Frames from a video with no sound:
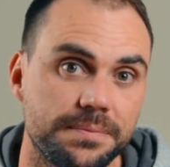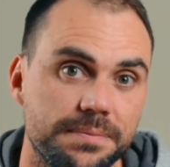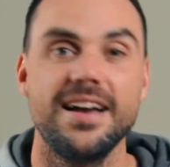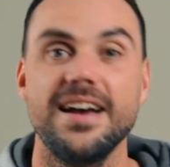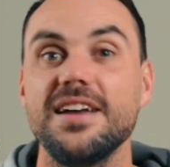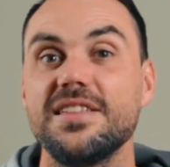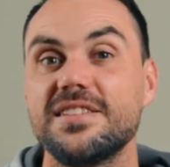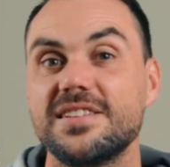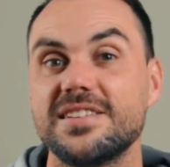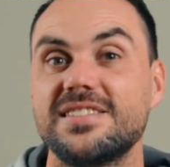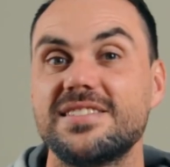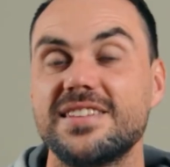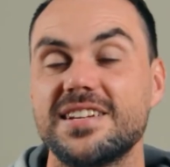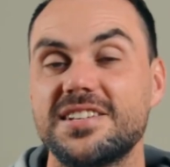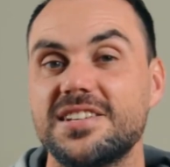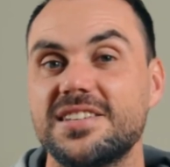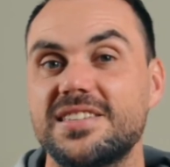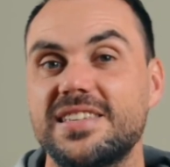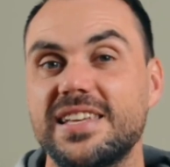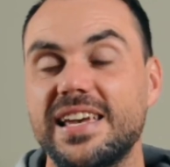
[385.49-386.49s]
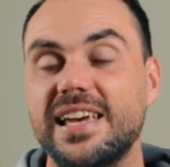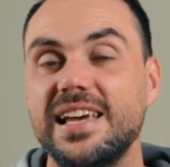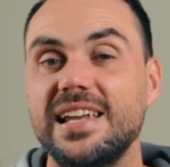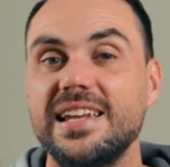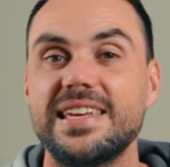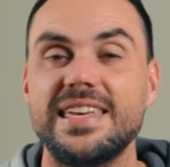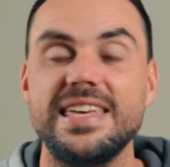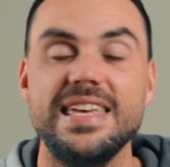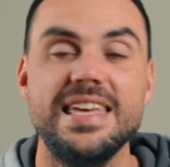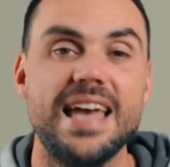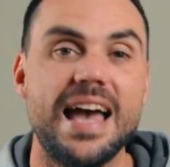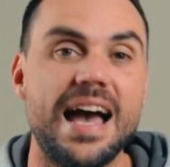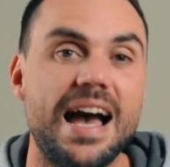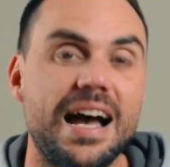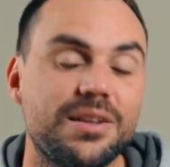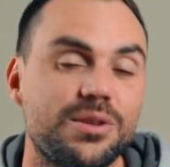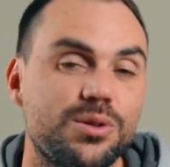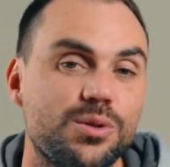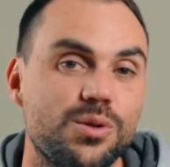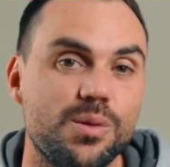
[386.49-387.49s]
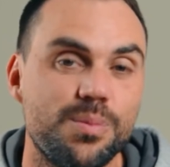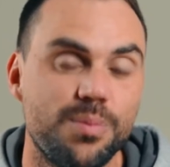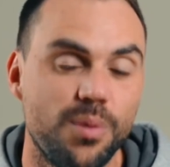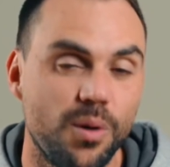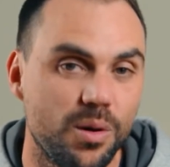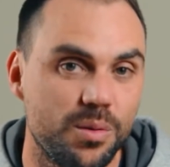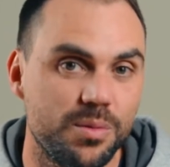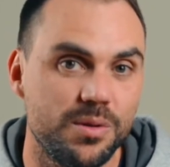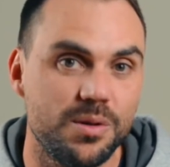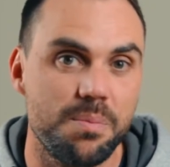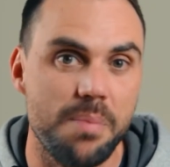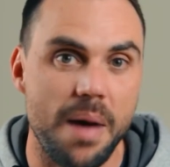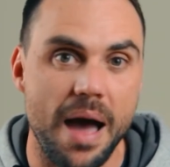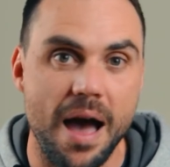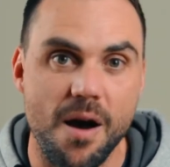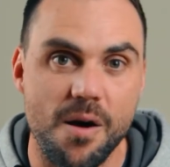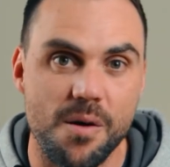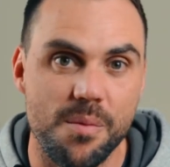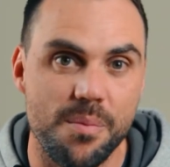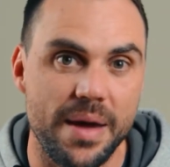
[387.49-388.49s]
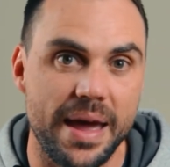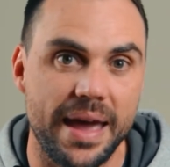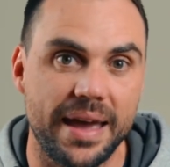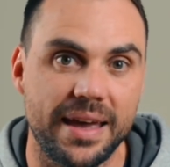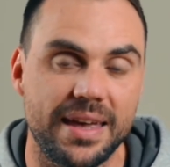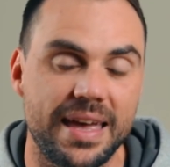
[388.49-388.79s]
Others, such as the Hiliki Outdoor Portable Power Bank,